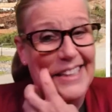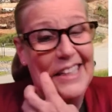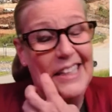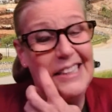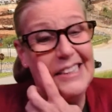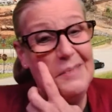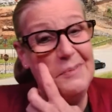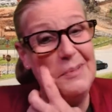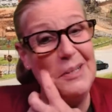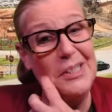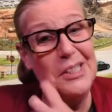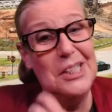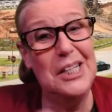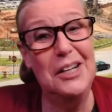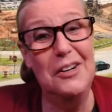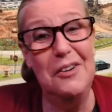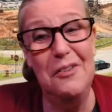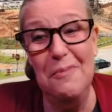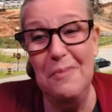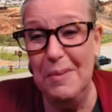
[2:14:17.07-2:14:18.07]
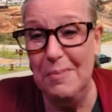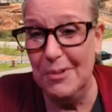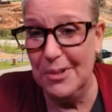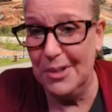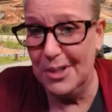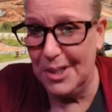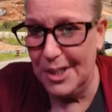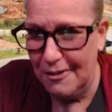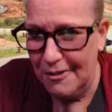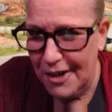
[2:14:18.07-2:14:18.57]
Sometimes you can't remember
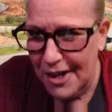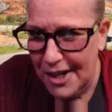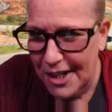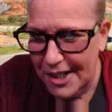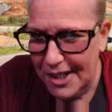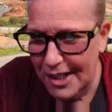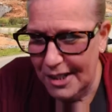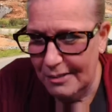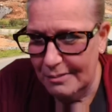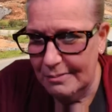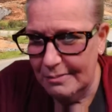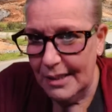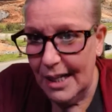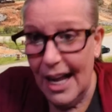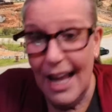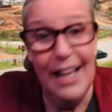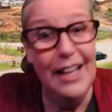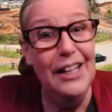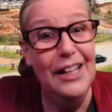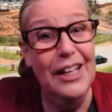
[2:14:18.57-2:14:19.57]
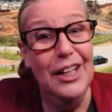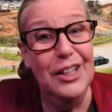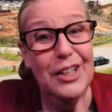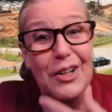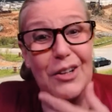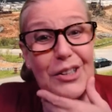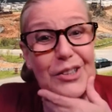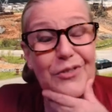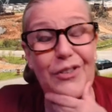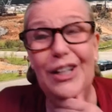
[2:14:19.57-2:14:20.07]
stuff, you know. Hey, you know,
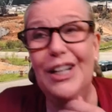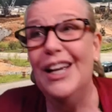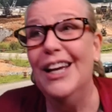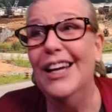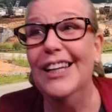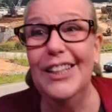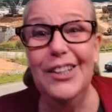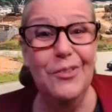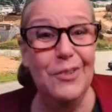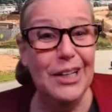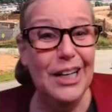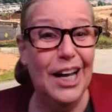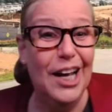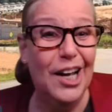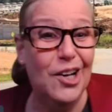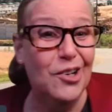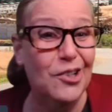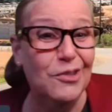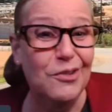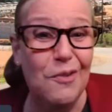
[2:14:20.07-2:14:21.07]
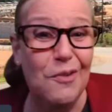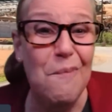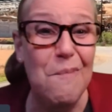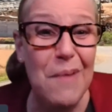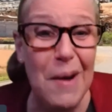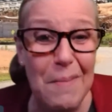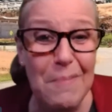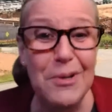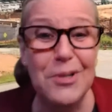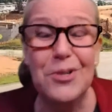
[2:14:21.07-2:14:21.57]
it's funny. You know, when I, I couldn't
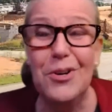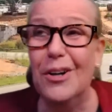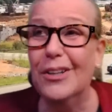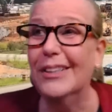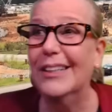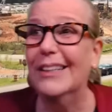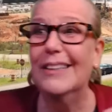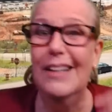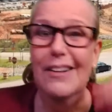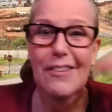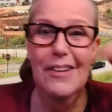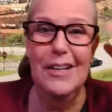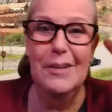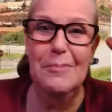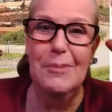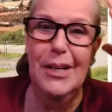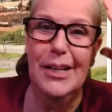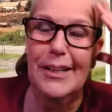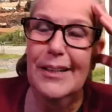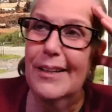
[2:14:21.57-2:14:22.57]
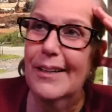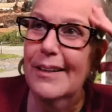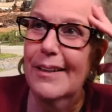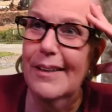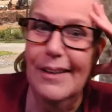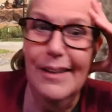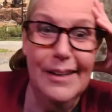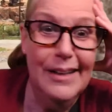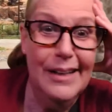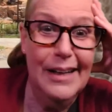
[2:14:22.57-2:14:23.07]
remember talking to Larry, I'm like,
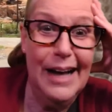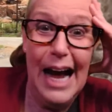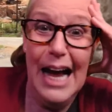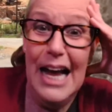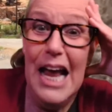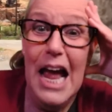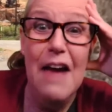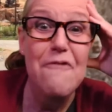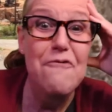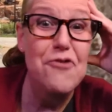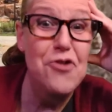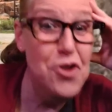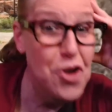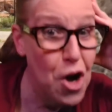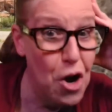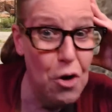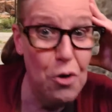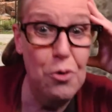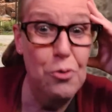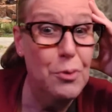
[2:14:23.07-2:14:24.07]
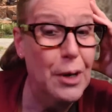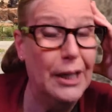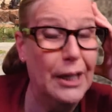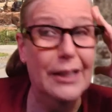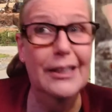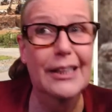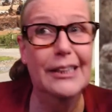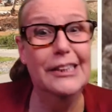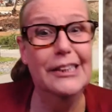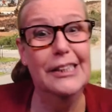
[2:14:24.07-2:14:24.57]
I have no
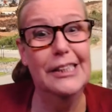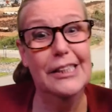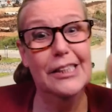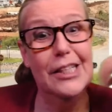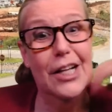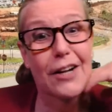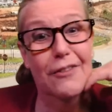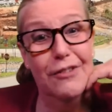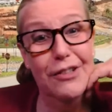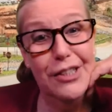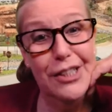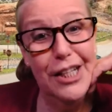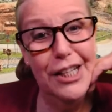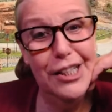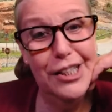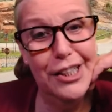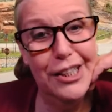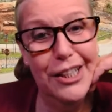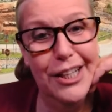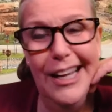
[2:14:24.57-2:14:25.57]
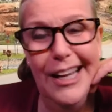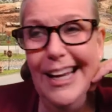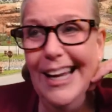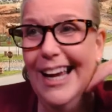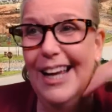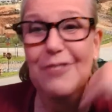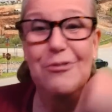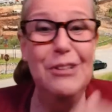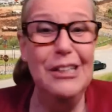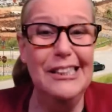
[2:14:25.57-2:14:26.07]
recollection of this conversation. And
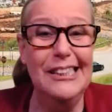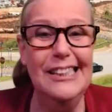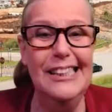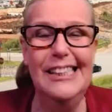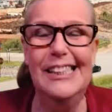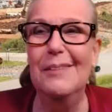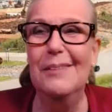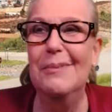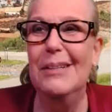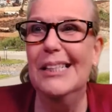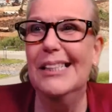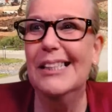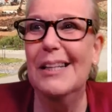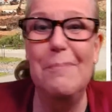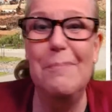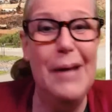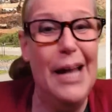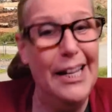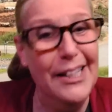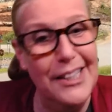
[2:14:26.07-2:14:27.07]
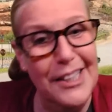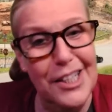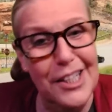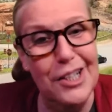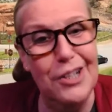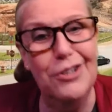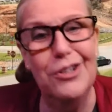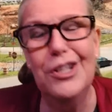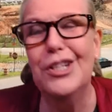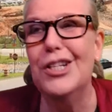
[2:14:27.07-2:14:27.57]
recently somebody said, Pat, you need to go
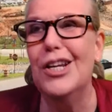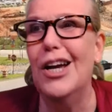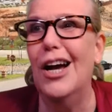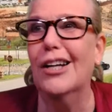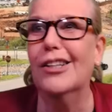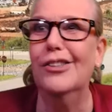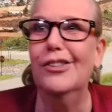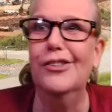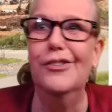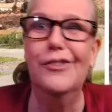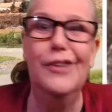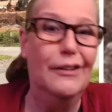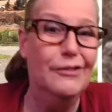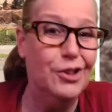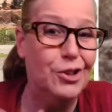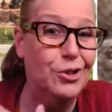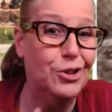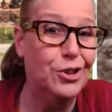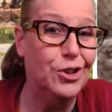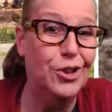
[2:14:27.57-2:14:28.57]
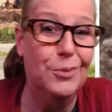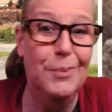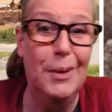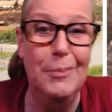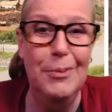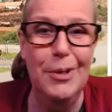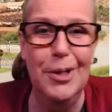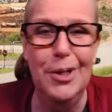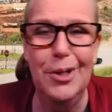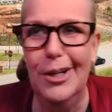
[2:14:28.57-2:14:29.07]
to the doctor. You have short term
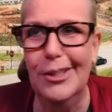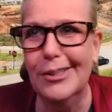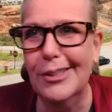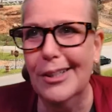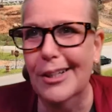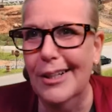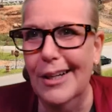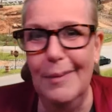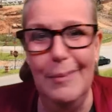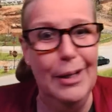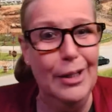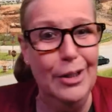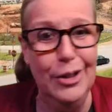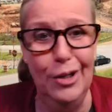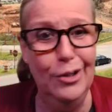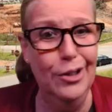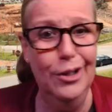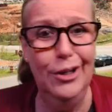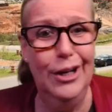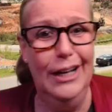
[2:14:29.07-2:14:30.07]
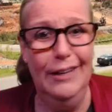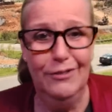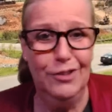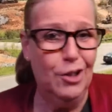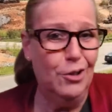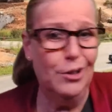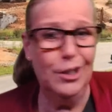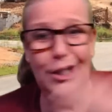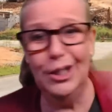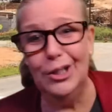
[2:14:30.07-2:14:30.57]
memory loss. I'm like, no, no, I have
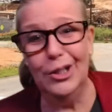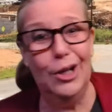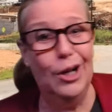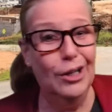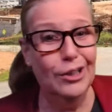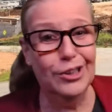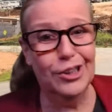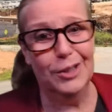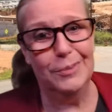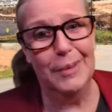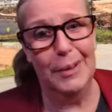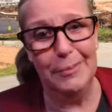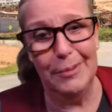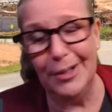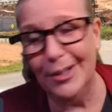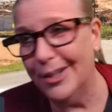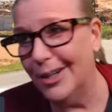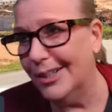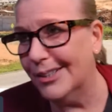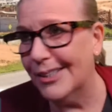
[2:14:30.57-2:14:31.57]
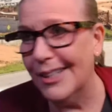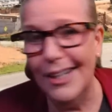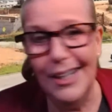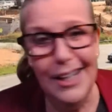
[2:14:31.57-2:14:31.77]
totally long term memory loss.